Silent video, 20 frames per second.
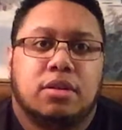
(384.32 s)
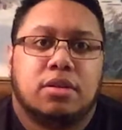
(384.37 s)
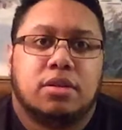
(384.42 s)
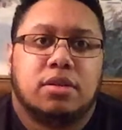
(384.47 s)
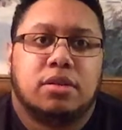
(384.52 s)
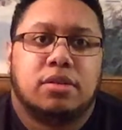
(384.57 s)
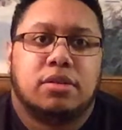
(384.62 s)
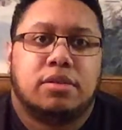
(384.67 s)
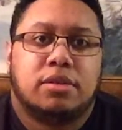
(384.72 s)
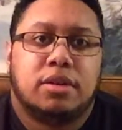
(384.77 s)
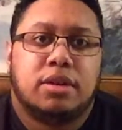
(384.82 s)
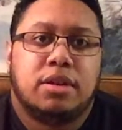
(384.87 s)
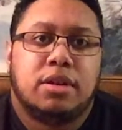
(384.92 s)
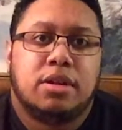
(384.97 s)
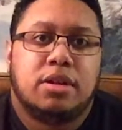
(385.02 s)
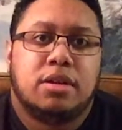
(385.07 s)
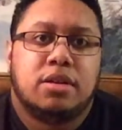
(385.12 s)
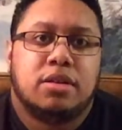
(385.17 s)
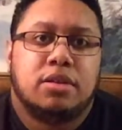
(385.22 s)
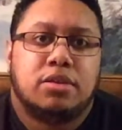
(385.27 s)
Citi
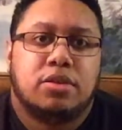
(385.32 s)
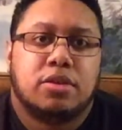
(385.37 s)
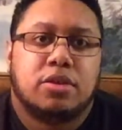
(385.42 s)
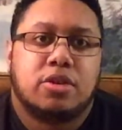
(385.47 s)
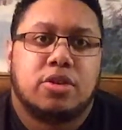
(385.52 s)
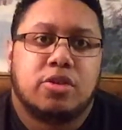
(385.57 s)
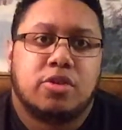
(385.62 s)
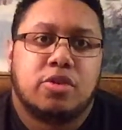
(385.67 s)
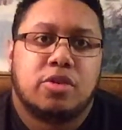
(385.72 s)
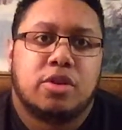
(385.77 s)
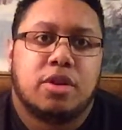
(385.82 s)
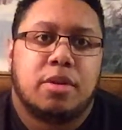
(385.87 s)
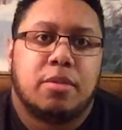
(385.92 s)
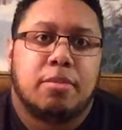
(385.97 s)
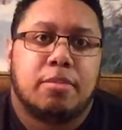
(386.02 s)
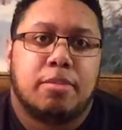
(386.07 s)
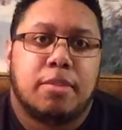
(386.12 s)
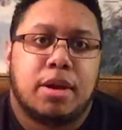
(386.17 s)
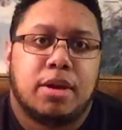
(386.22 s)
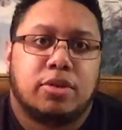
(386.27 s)
Secured
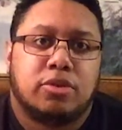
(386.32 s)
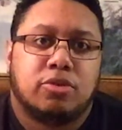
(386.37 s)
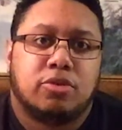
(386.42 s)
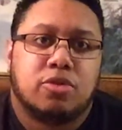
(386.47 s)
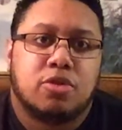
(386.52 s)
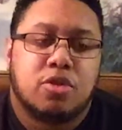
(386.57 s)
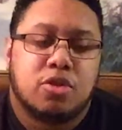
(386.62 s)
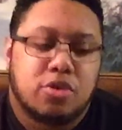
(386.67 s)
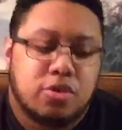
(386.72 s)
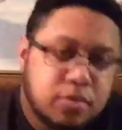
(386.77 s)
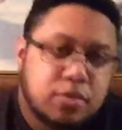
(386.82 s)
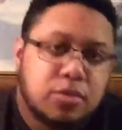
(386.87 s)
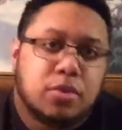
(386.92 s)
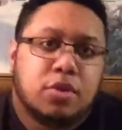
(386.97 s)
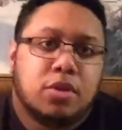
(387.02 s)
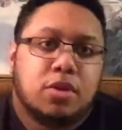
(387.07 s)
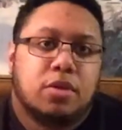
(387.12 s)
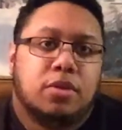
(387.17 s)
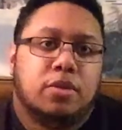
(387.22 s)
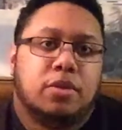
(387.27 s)
MasterCard.
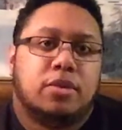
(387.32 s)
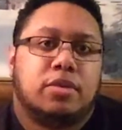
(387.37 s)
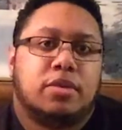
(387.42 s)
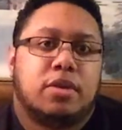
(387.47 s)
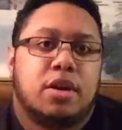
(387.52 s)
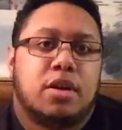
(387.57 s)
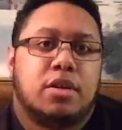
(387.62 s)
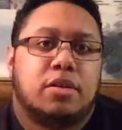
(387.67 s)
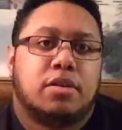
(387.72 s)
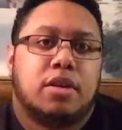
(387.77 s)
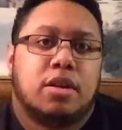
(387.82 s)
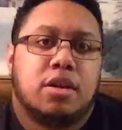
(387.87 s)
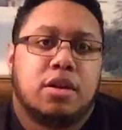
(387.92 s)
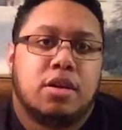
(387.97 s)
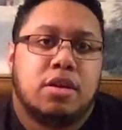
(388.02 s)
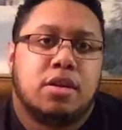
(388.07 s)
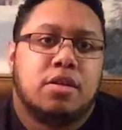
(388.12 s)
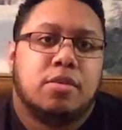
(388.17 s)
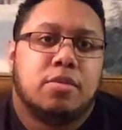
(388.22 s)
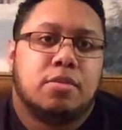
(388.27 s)
This has
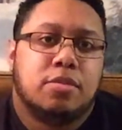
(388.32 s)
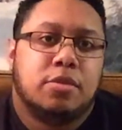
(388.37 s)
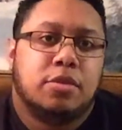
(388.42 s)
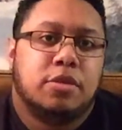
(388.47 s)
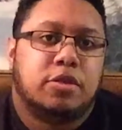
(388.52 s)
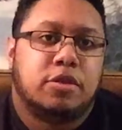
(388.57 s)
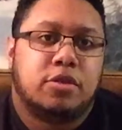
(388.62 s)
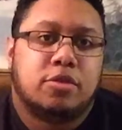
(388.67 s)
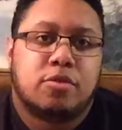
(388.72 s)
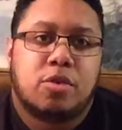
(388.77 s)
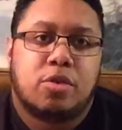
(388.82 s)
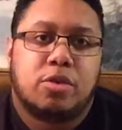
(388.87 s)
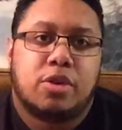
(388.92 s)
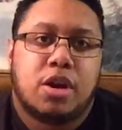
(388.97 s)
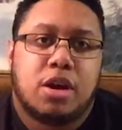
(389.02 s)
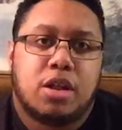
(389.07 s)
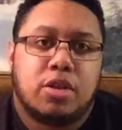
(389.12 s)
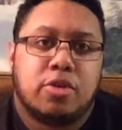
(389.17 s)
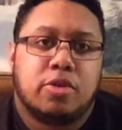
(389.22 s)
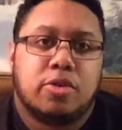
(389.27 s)
a
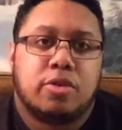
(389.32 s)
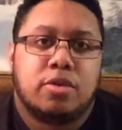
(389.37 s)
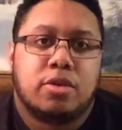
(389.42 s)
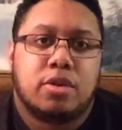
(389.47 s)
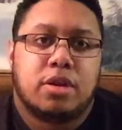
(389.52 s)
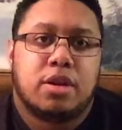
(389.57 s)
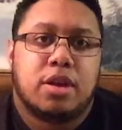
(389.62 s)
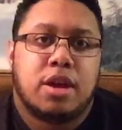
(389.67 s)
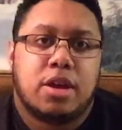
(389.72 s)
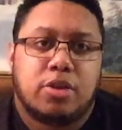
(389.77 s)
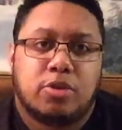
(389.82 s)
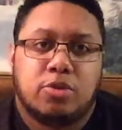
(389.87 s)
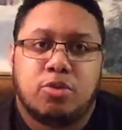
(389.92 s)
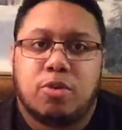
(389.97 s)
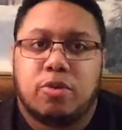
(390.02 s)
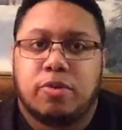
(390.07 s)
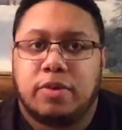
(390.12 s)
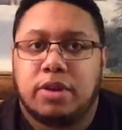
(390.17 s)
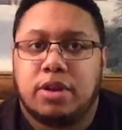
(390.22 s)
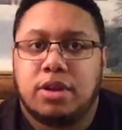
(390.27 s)
$0 annual
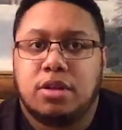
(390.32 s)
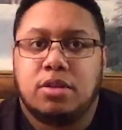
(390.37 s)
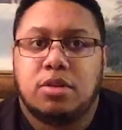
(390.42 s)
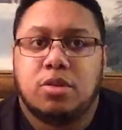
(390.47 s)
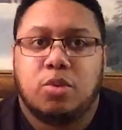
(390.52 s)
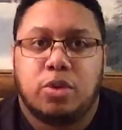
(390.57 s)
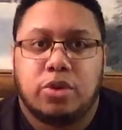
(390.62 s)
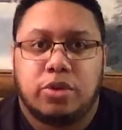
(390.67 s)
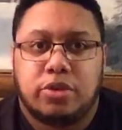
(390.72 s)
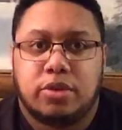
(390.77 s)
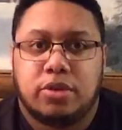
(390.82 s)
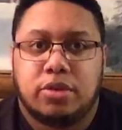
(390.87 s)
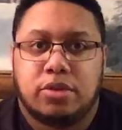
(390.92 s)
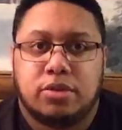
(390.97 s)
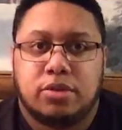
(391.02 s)
fee, which is